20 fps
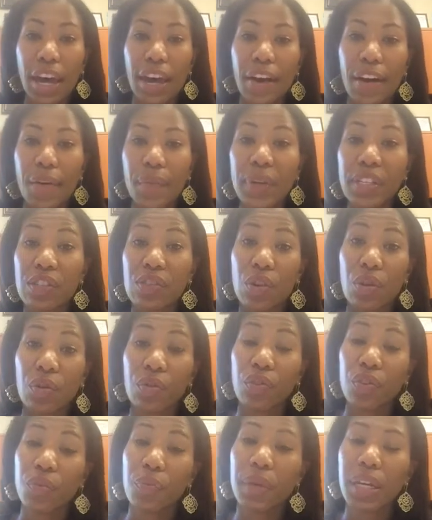And so
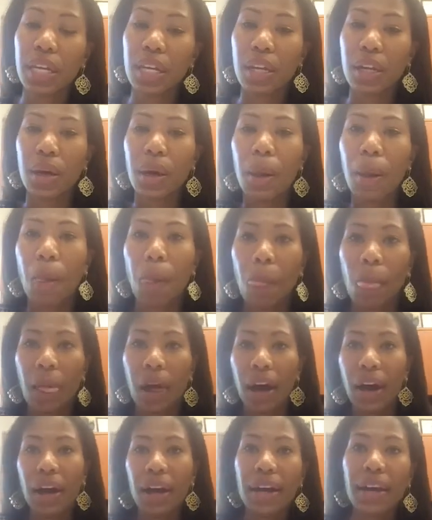for me,
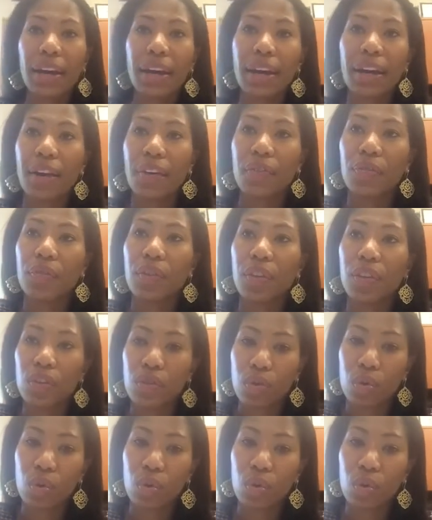the